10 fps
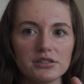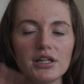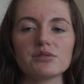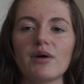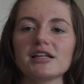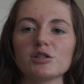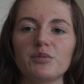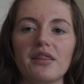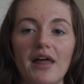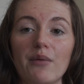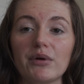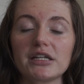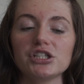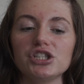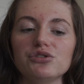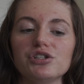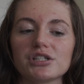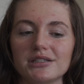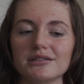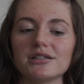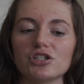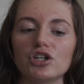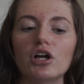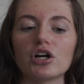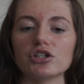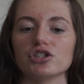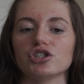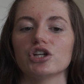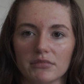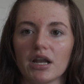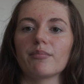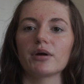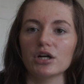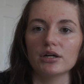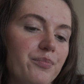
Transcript: So that's why I split that one into 2, just because it's such a large number.